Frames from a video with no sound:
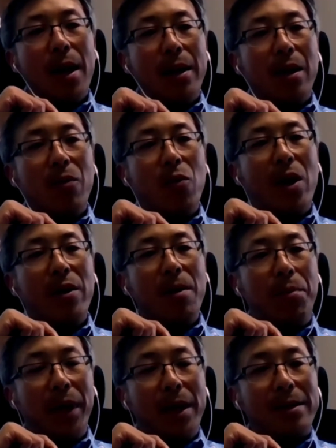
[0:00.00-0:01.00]
And one of the
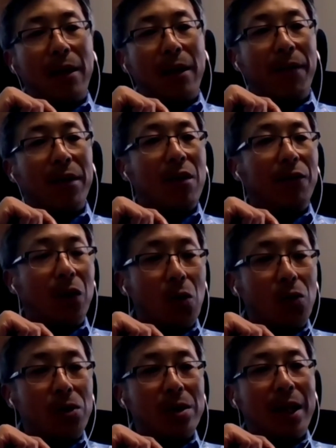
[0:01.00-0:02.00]
biggest side effects of
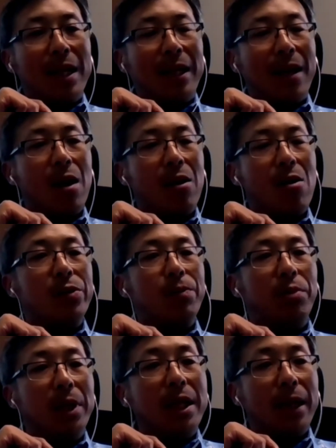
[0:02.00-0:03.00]
those is that it can cause
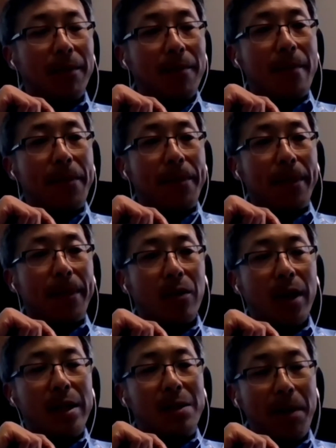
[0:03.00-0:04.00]
bleeding,
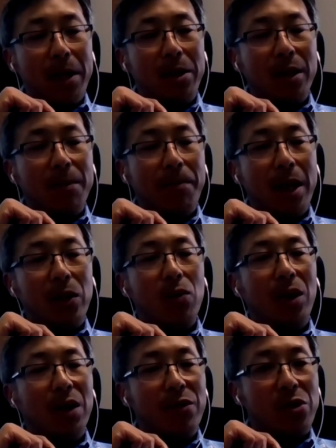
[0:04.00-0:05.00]
okay? Especially patients
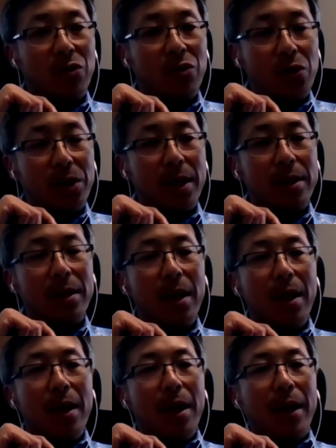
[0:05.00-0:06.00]
with liver cirrhosis
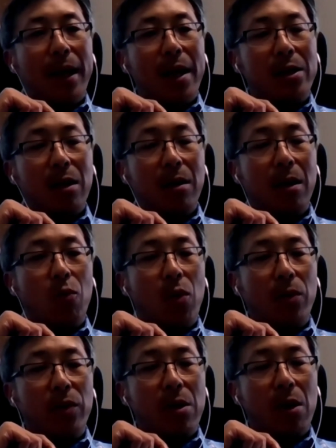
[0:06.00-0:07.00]
that has
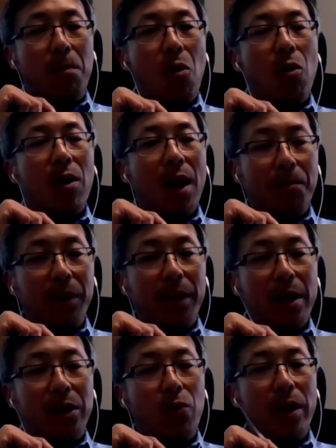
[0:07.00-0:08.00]
what we call portal
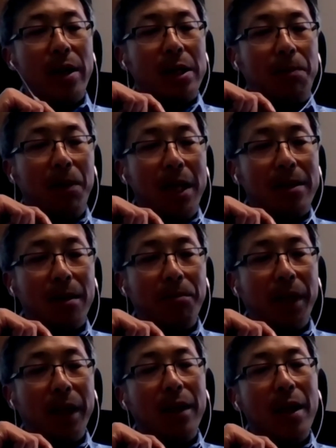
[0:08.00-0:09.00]
hypertension, where their spleens are
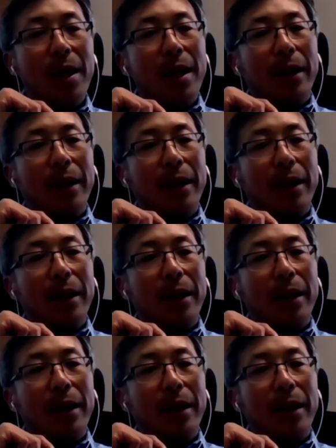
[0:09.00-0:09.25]
big,